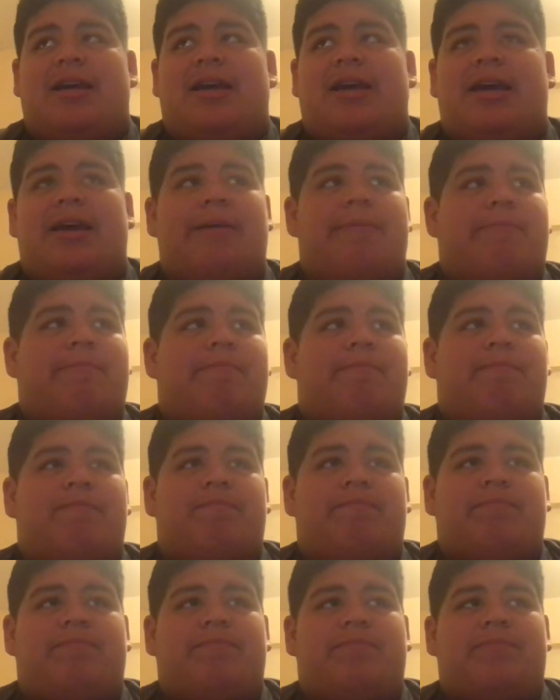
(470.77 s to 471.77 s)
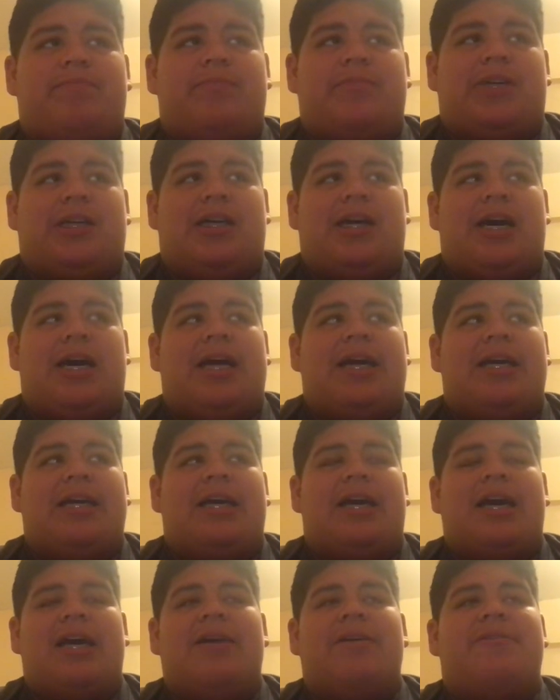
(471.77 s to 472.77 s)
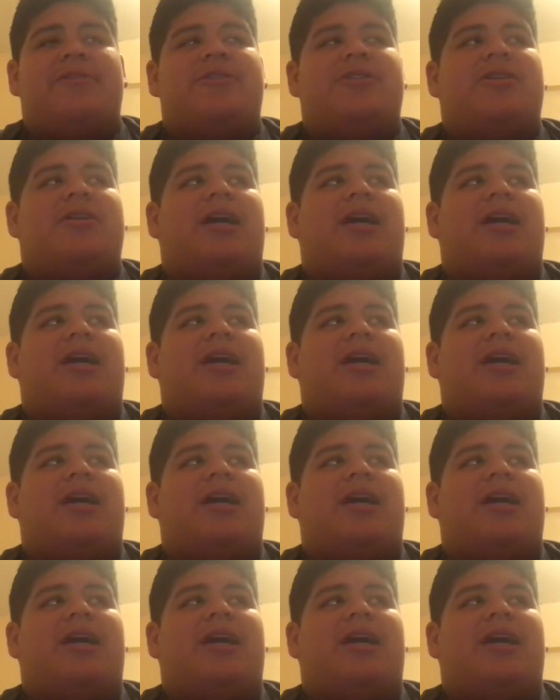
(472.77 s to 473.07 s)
And I,